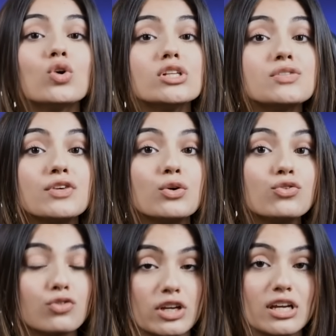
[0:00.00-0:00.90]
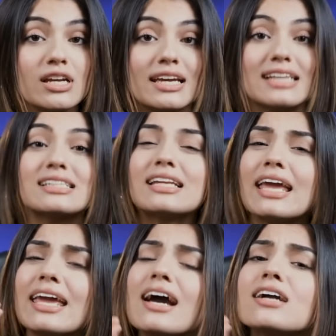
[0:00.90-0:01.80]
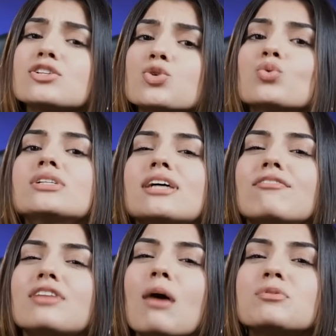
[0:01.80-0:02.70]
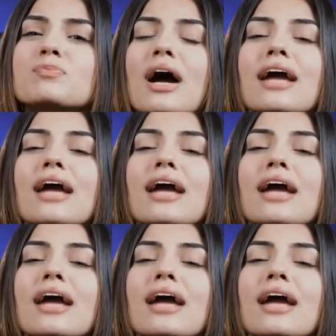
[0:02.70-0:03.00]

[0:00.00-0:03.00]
Google's Veo 3 is an AI tool developed